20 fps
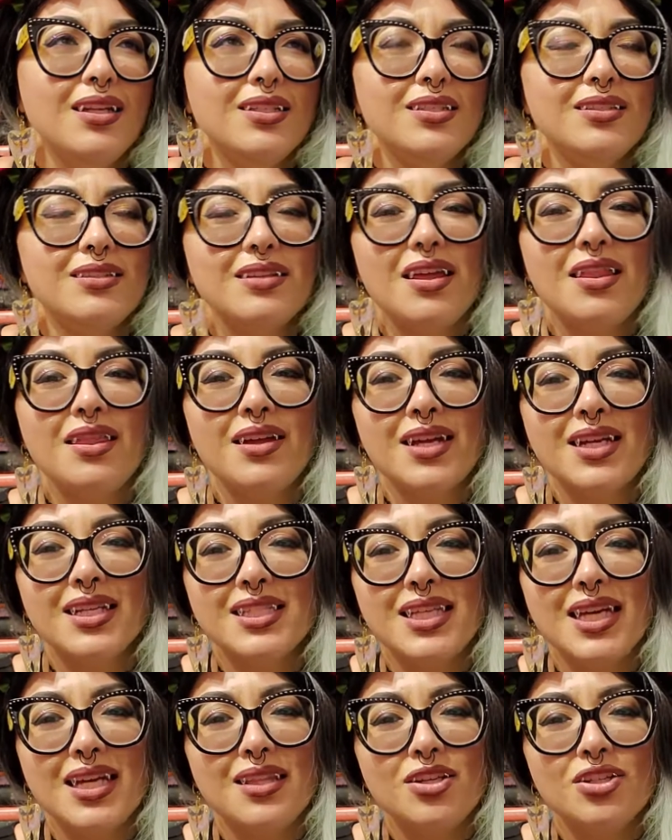just, like I
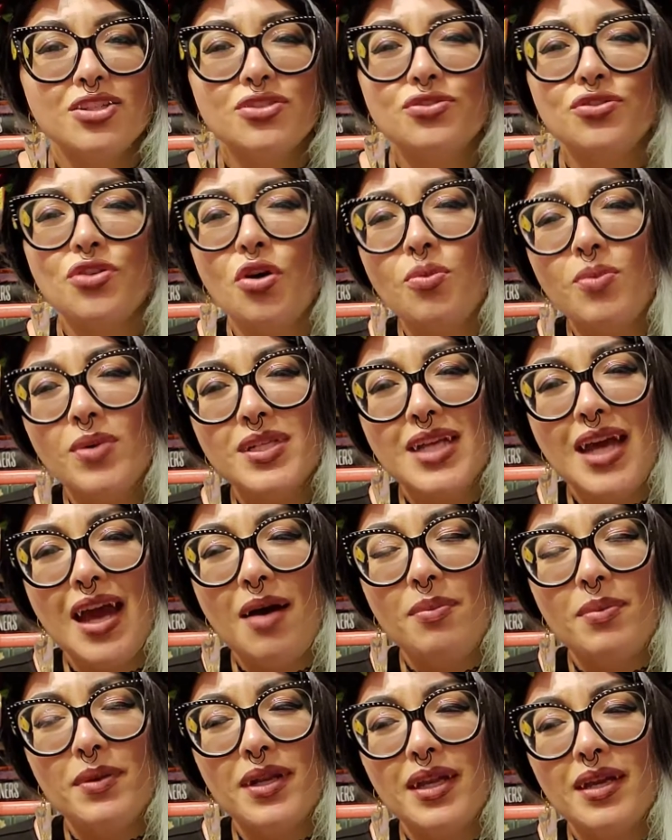said, there's so much
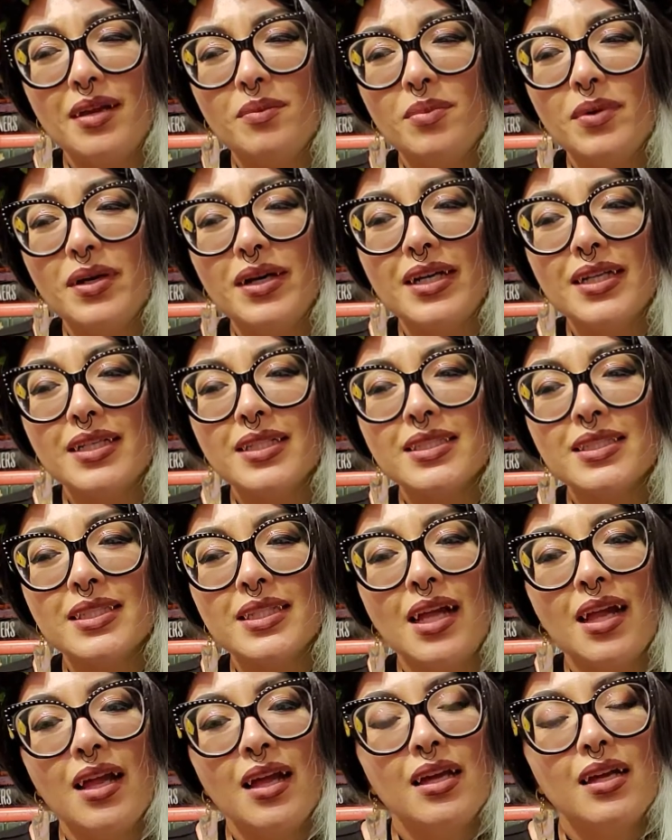happening, but
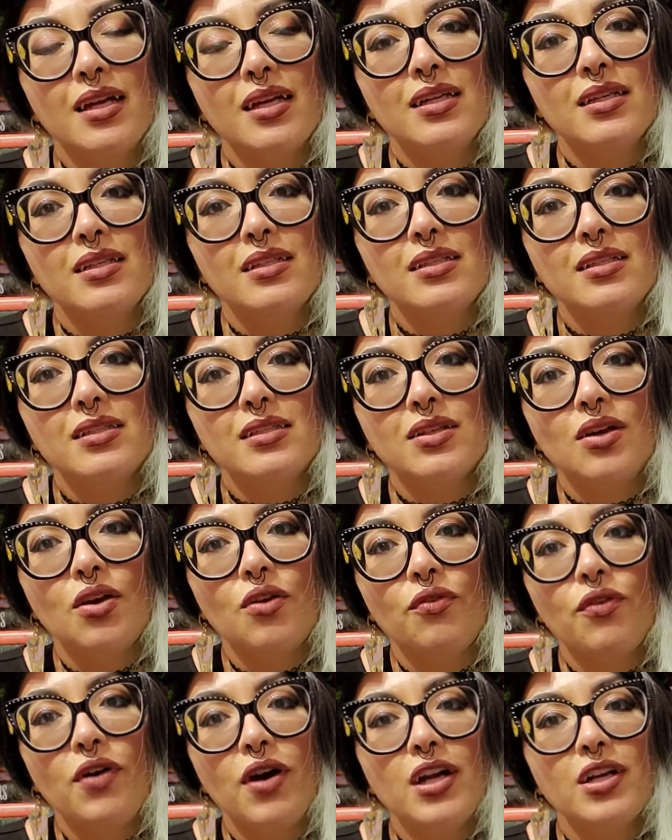so
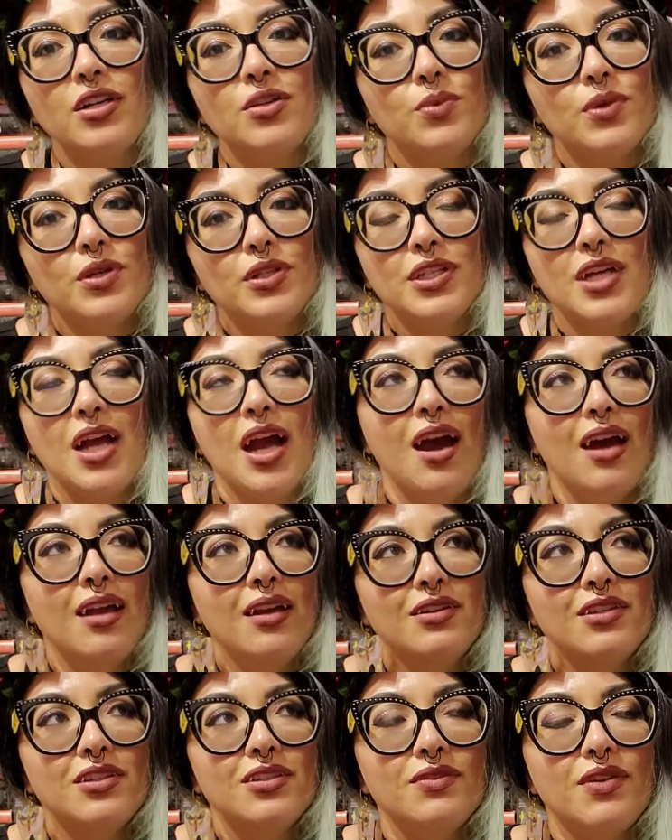far we're kind of
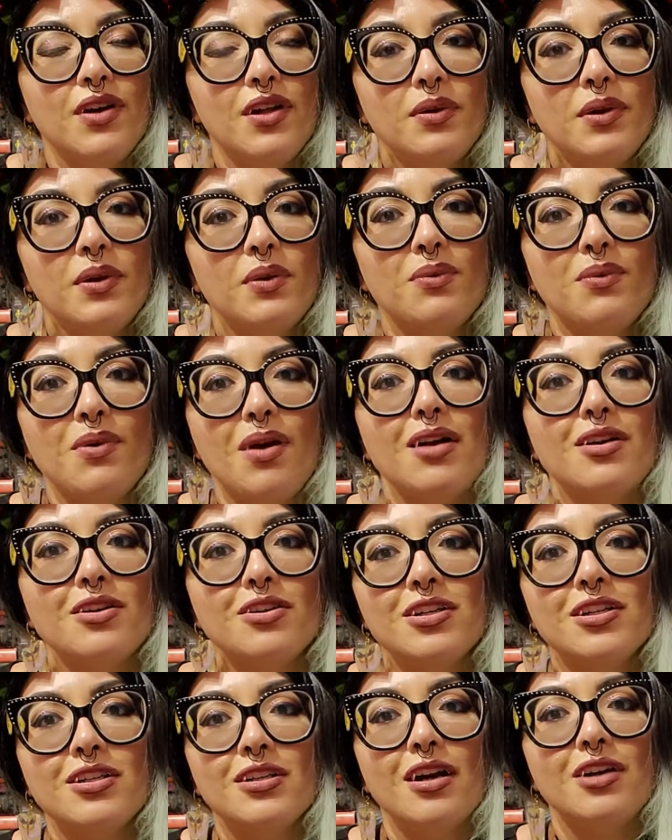just following Roger
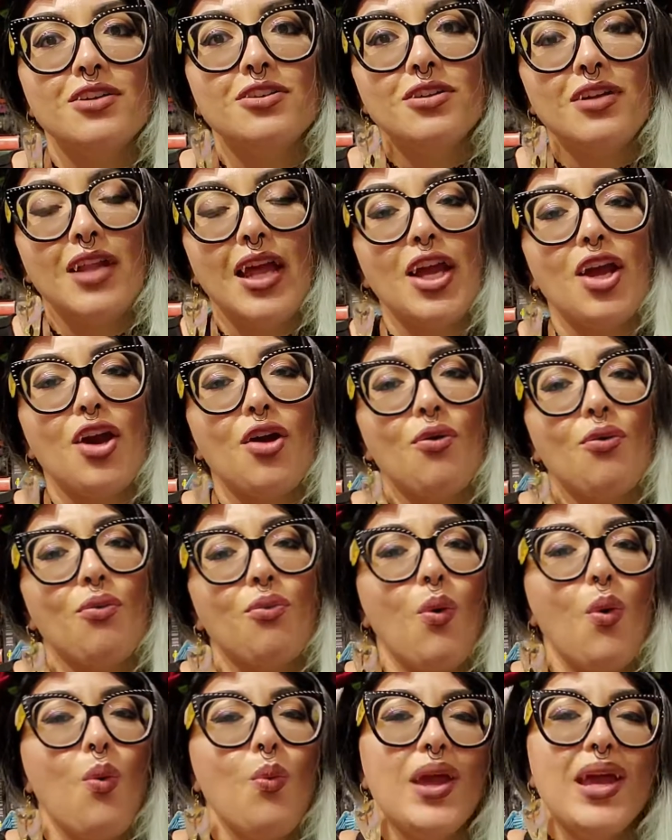and Dodger like
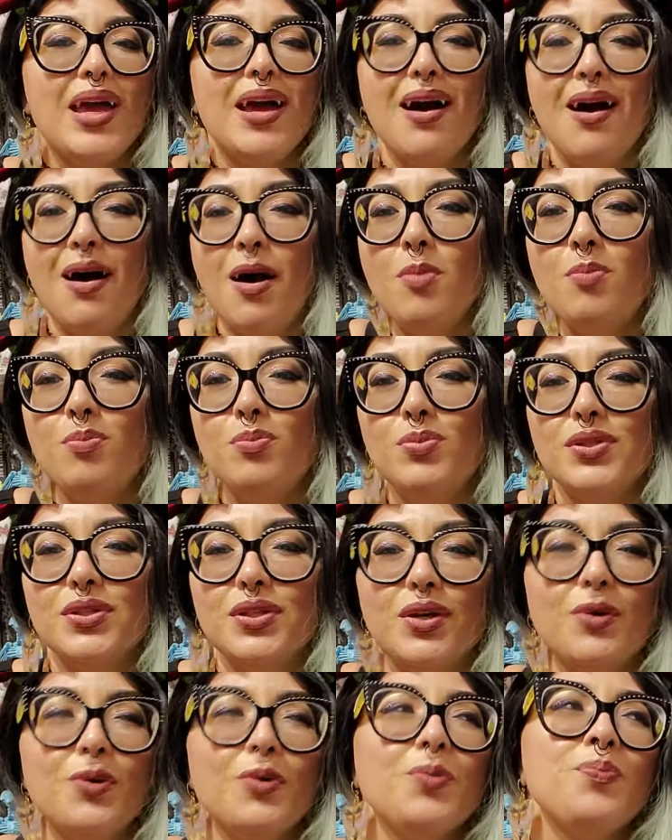growing up.
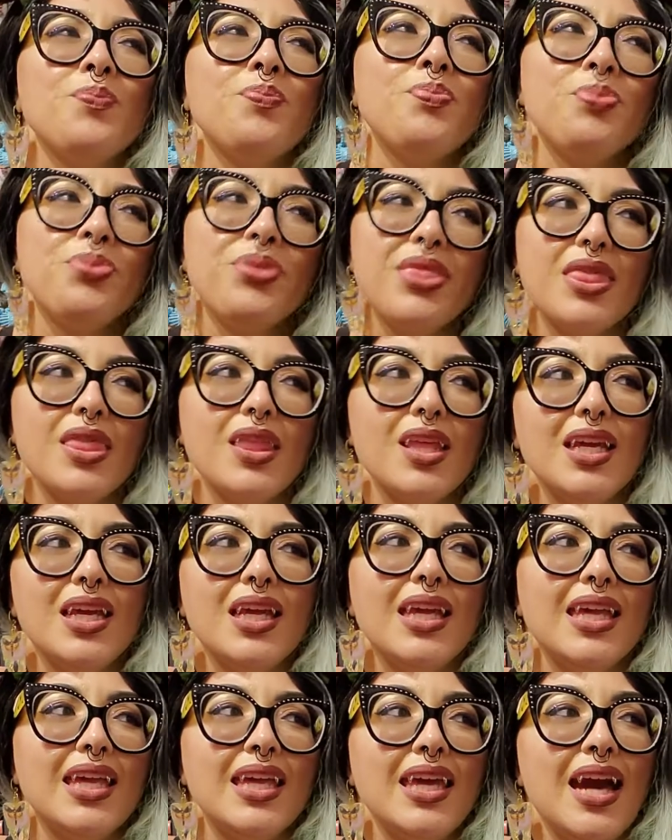So
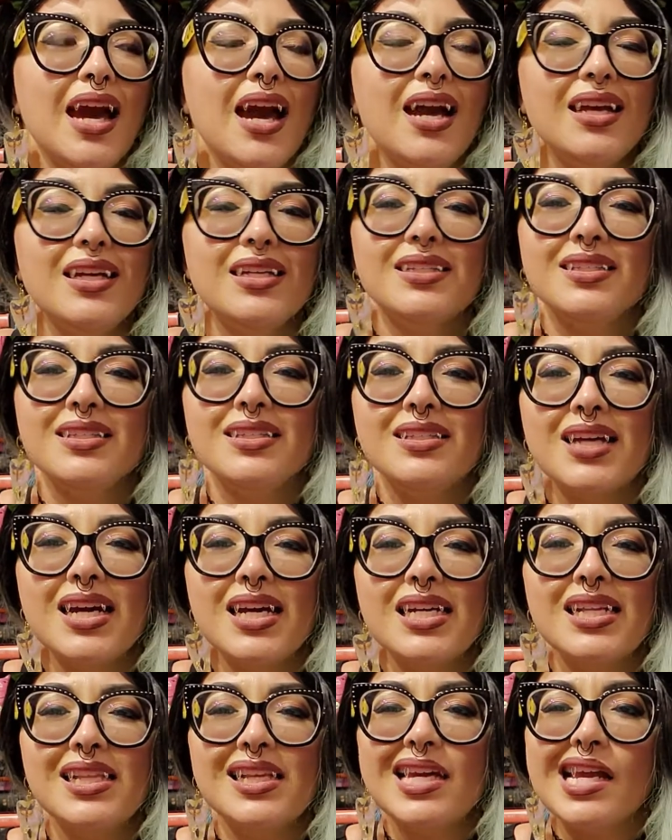yeah, it's just kind
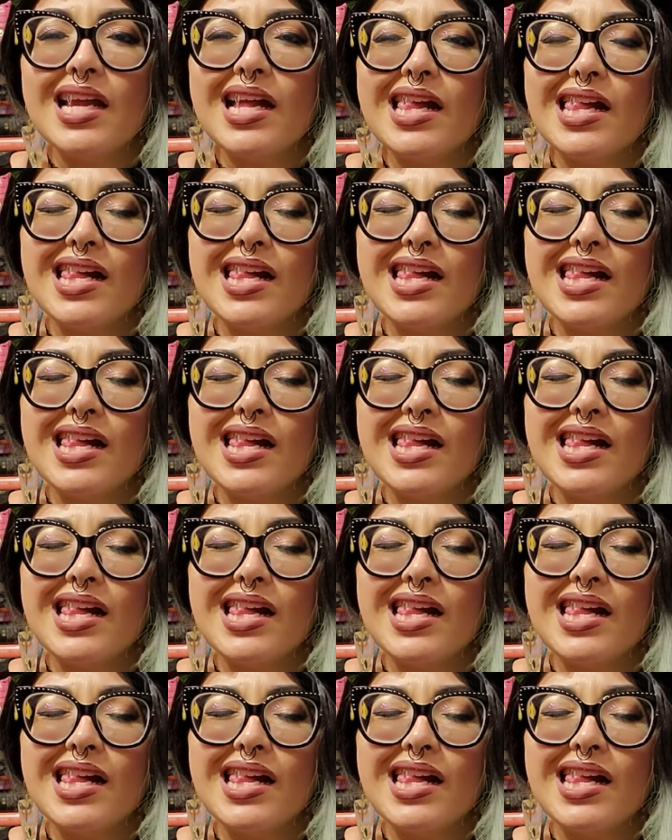of like,